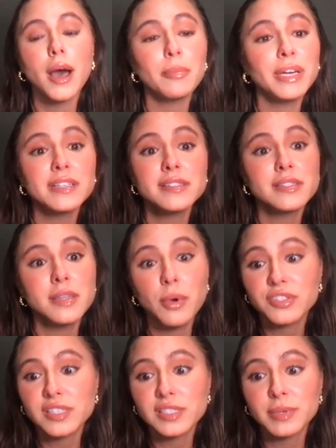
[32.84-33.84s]
but it's the
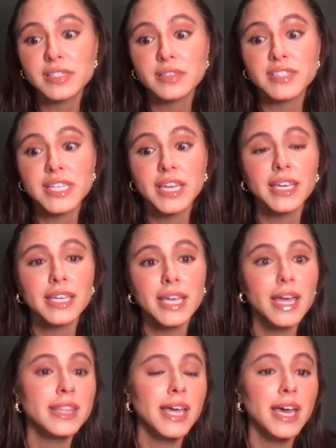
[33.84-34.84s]
most expensive ticket
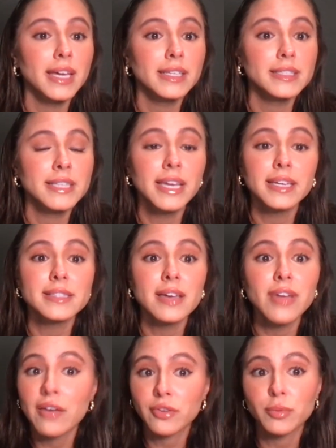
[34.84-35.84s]
that tickets
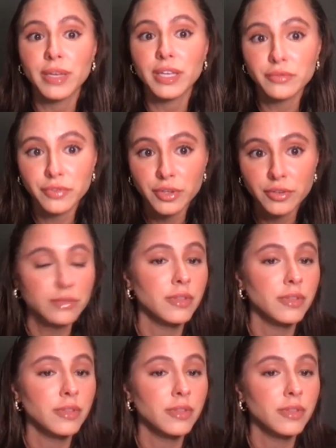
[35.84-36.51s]
have ever been for